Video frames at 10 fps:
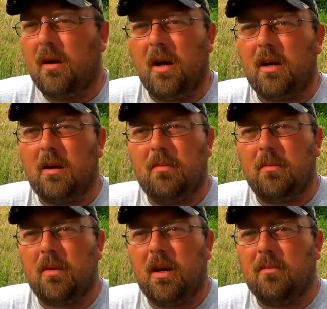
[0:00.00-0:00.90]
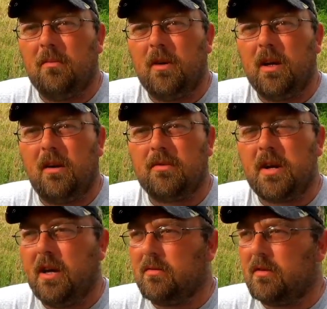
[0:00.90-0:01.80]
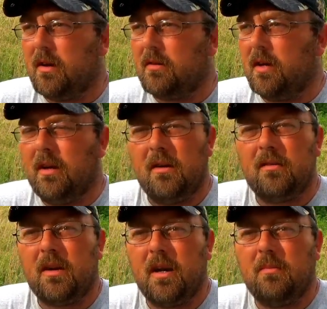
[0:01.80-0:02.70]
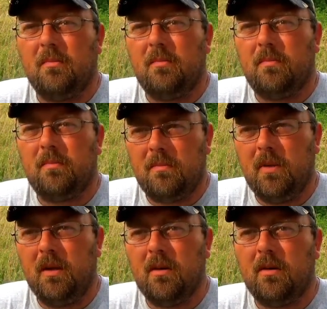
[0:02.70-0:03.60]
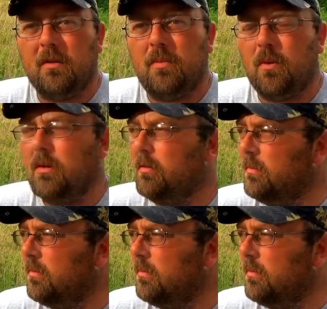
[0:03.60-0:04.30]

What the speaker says: I come up to every one of y'all's channels, talk to you all the time. You know you're important.